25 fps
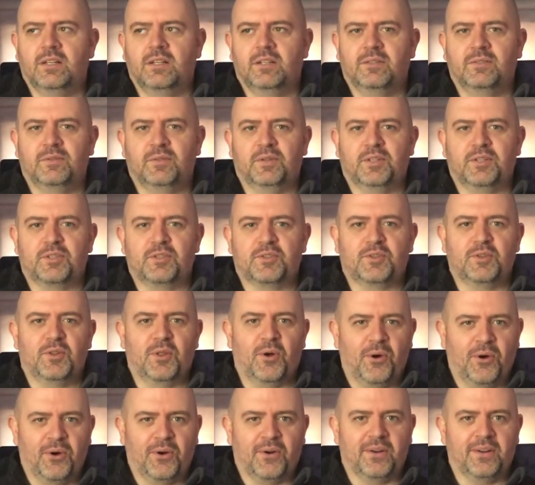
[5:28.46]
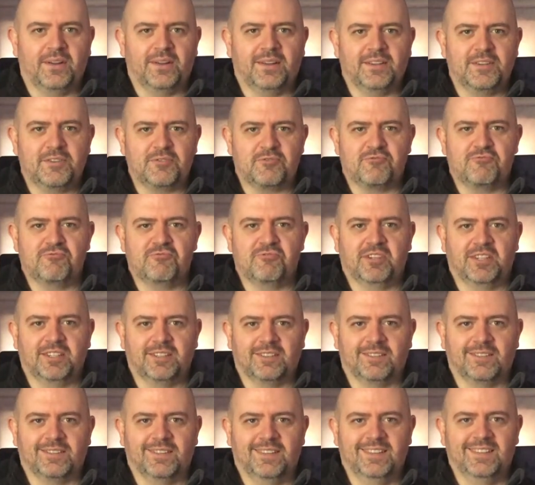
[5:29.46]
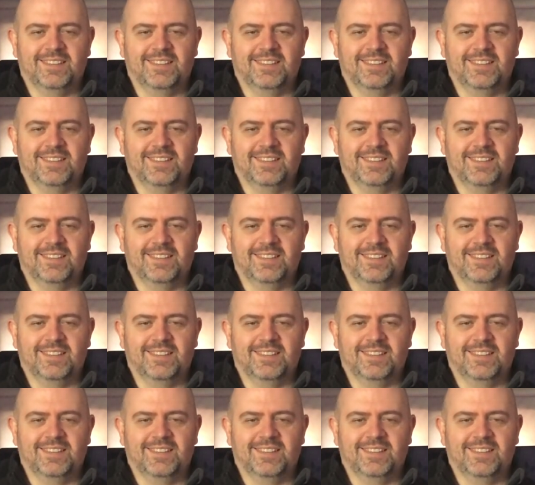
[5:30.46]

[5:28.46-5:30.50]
Well, it's not. It's real.